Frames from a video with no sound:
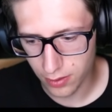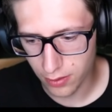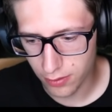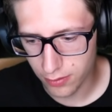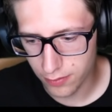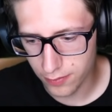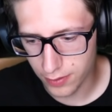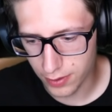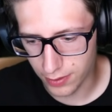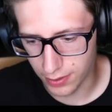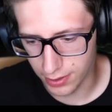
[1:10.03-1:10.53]

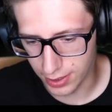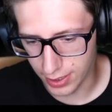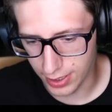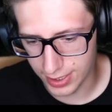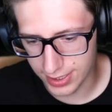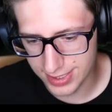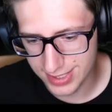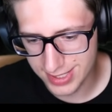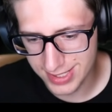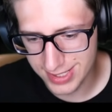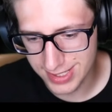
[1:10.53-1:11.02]
Very
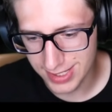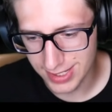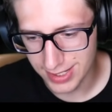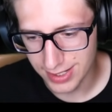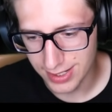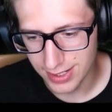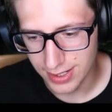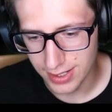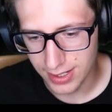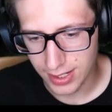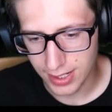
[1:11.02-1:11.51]
nice.
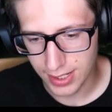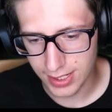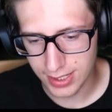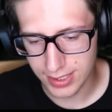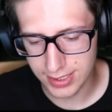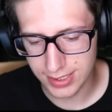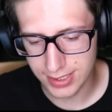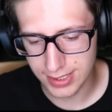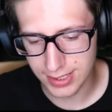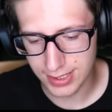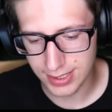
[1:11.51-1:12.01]

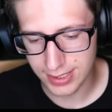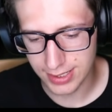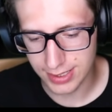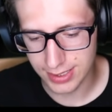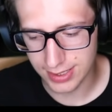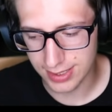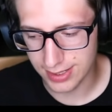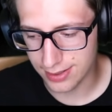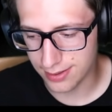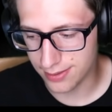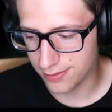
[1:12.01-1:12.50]
And
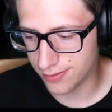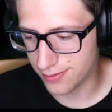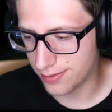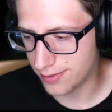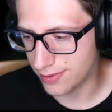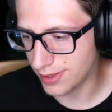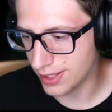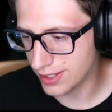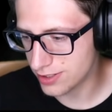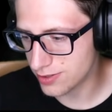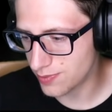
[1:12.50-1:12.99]

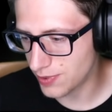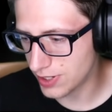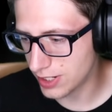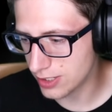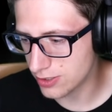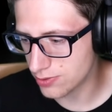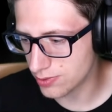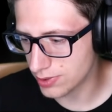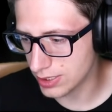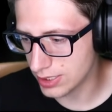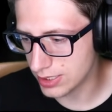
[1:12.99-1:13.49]
that's
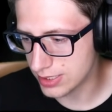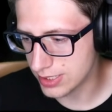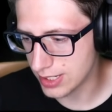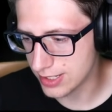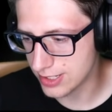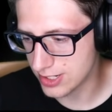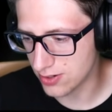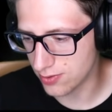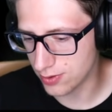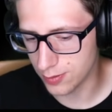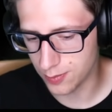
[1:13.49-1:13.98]
because we're going to
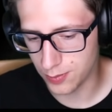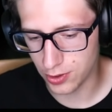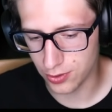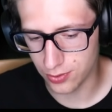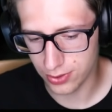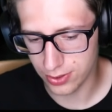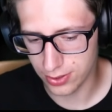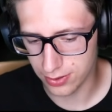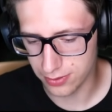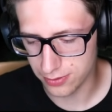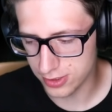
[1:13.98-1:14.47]
test it with
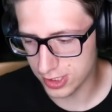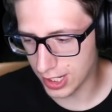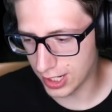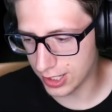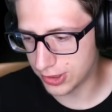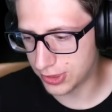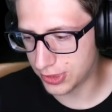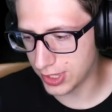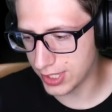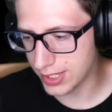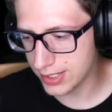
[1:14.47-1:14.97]
both goos. I
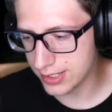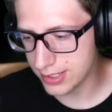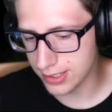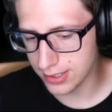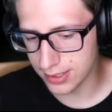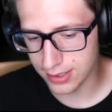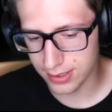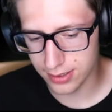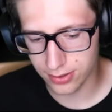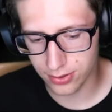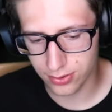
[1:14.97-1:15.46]
think
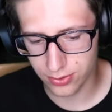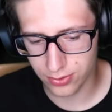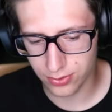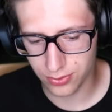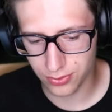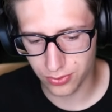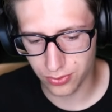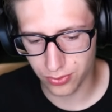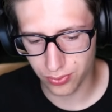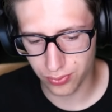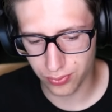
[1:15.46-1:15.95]

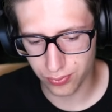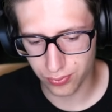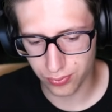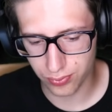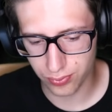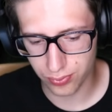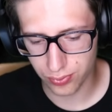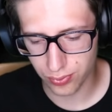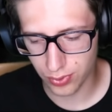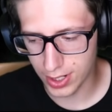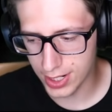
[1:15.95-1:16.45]

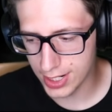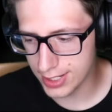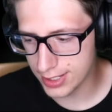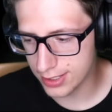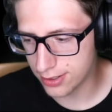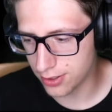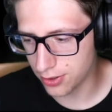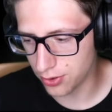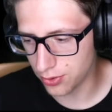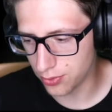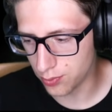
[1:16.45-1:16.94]
Grey
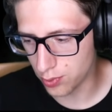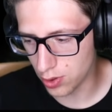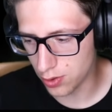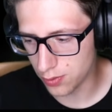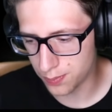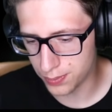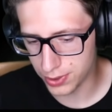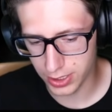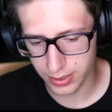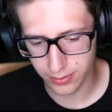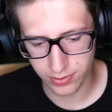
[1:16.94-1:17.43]
Goo
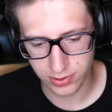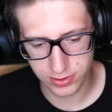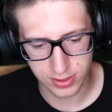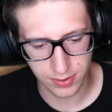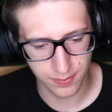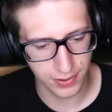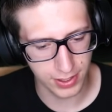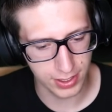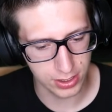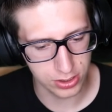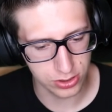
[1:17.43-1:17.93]
won't be able to
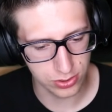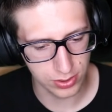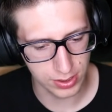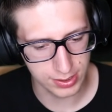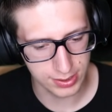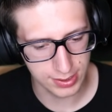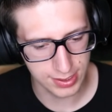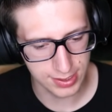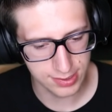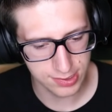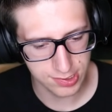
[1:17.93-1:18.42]
penetrate
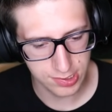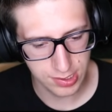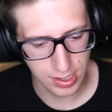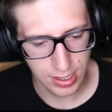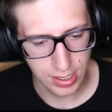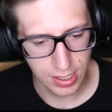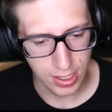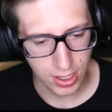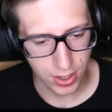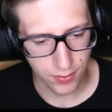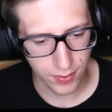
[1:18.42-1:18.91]
this.
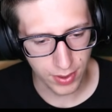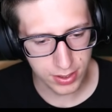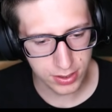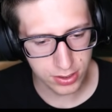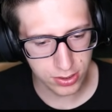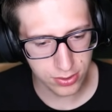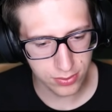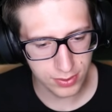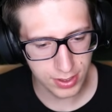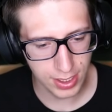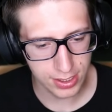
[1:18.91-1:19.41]
Red
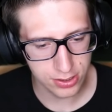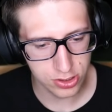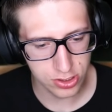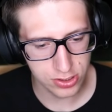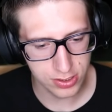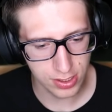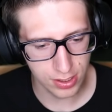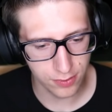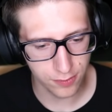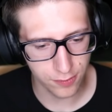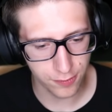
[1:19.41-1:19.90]
Goo catches
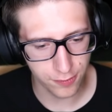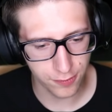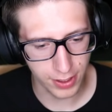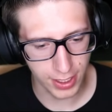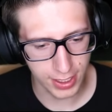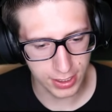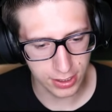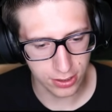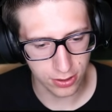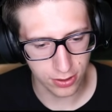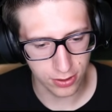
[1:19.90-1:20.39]
on
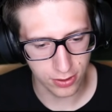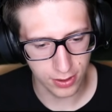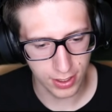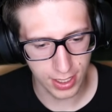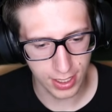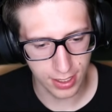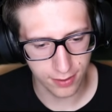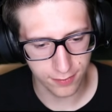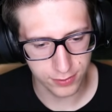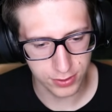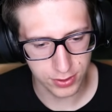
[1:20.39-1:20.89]
fire
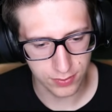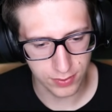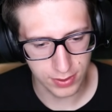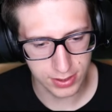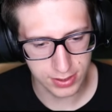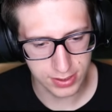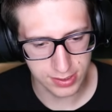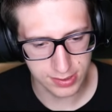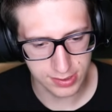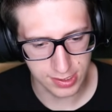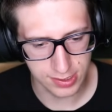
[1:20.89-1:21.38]
after it
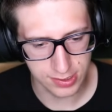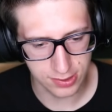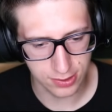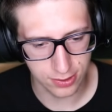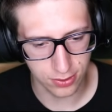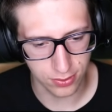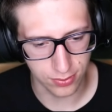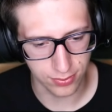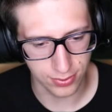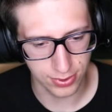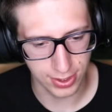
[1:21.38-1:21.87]
does its
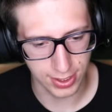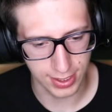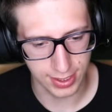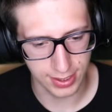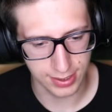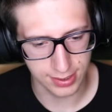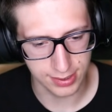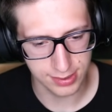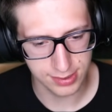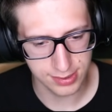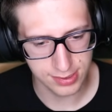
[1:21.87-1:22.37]
goo
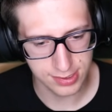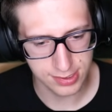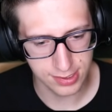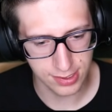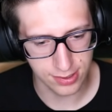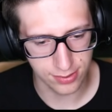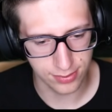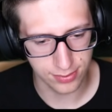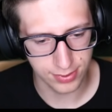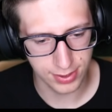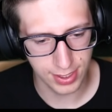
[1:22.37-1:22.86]
thing,
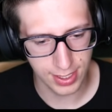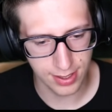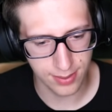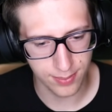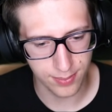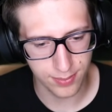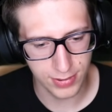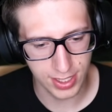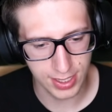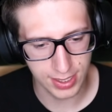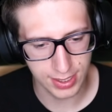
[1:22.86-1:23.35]
so that
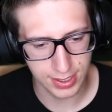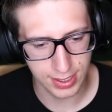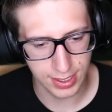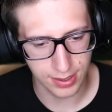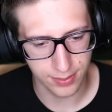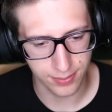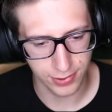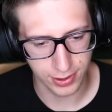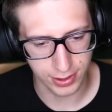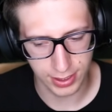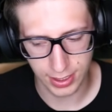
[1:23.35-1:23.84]
may
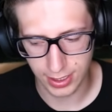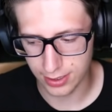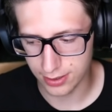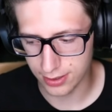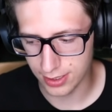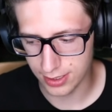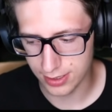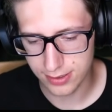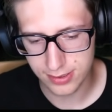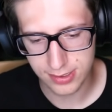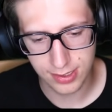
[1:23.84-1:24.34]
complicate
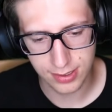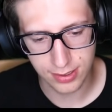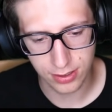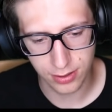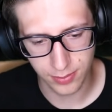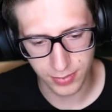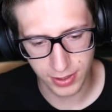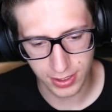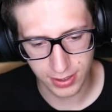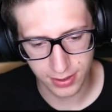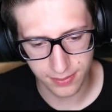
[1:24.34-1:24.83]
things a little
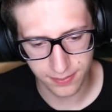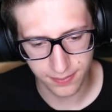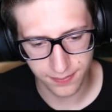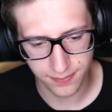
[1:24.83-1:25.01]
bit.